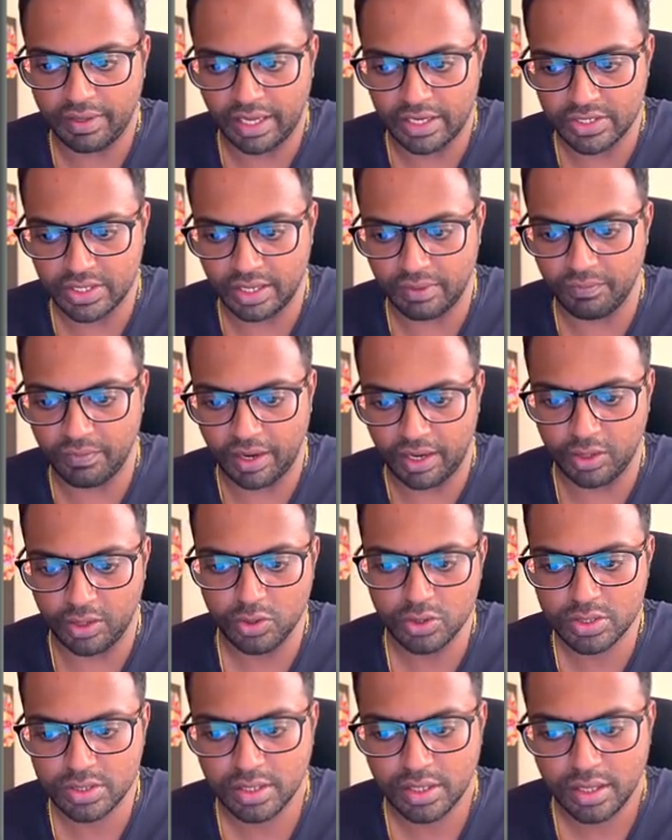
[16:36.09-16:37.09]
extreme
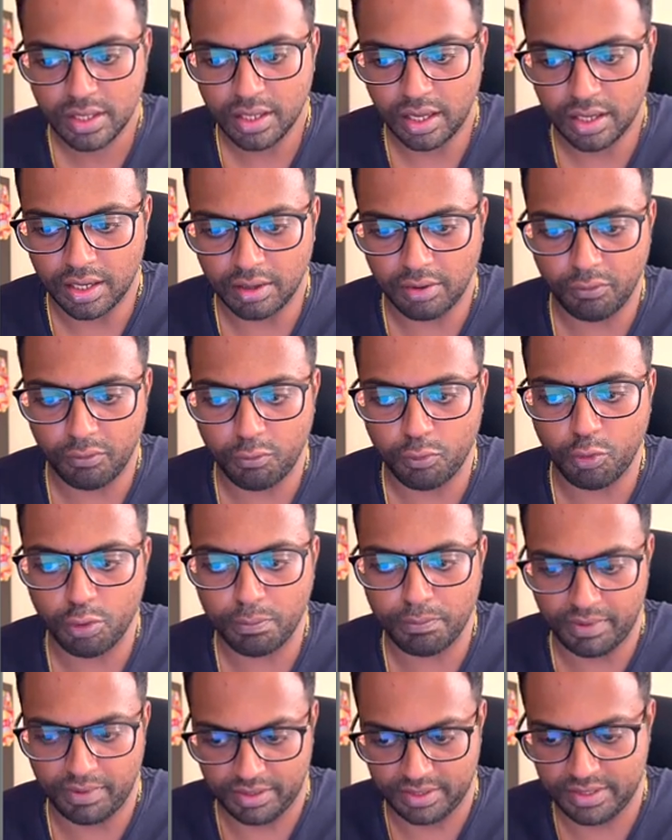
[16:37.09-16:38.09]
values around
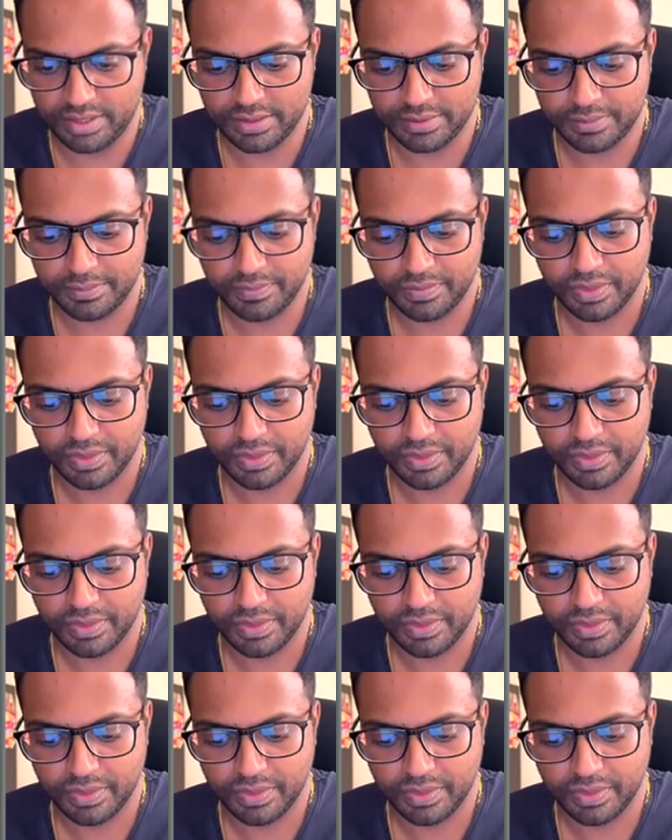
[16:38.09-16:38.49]
4 plus.